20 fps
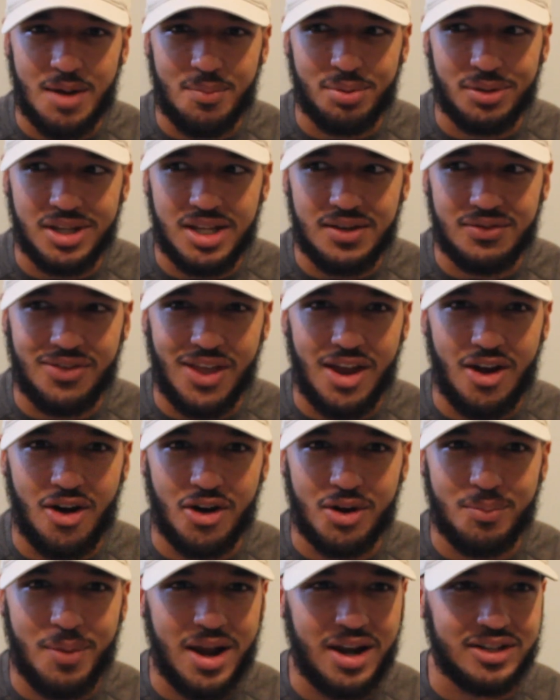I believe they
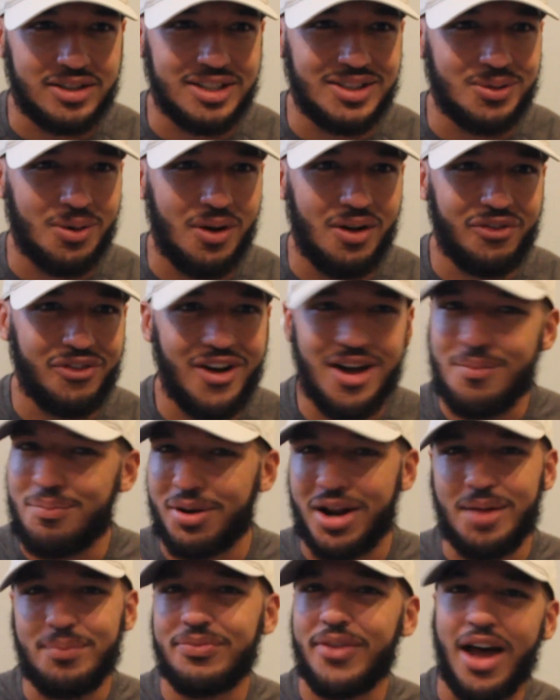automatically qualified,
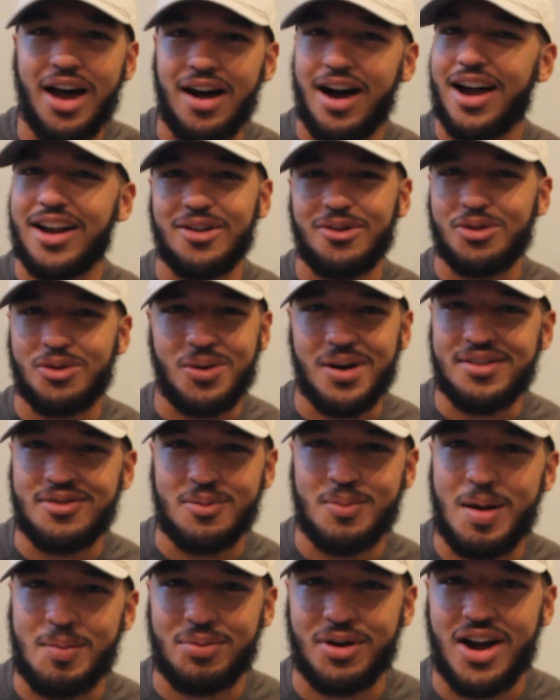but I don't quite
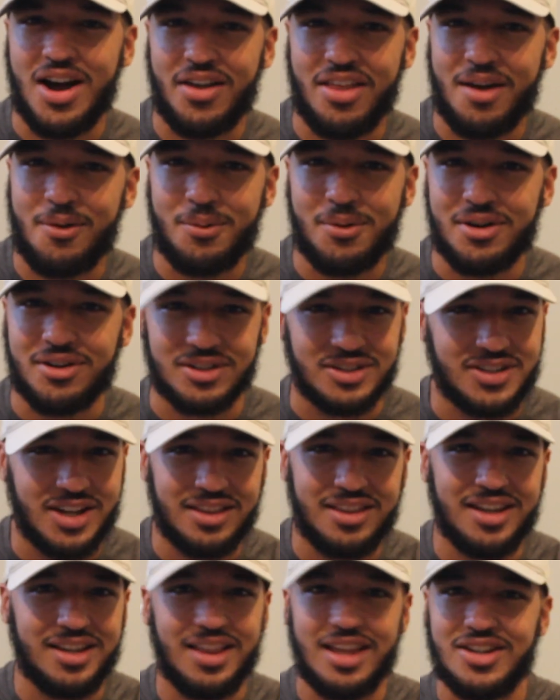remember how that works. I
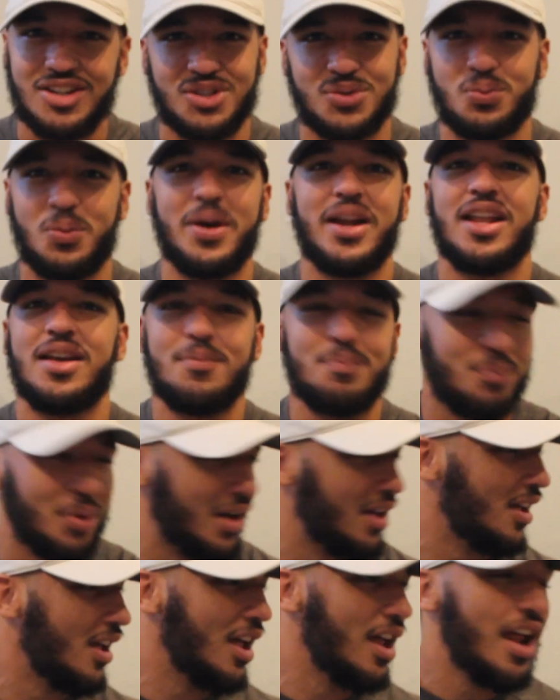think they just win it.
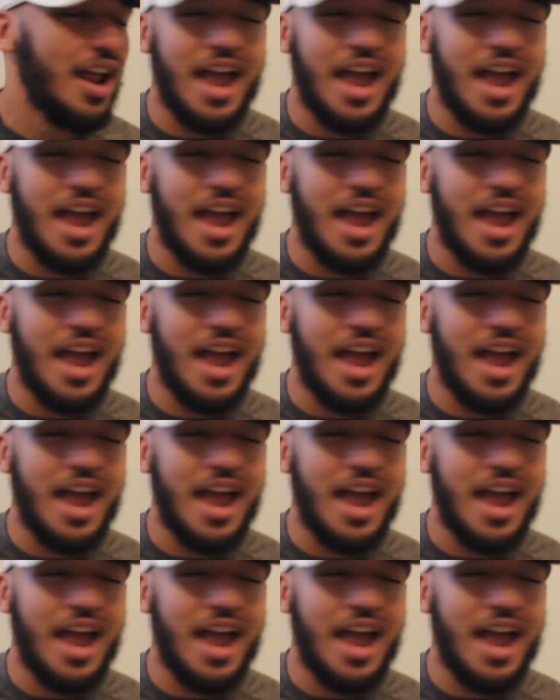But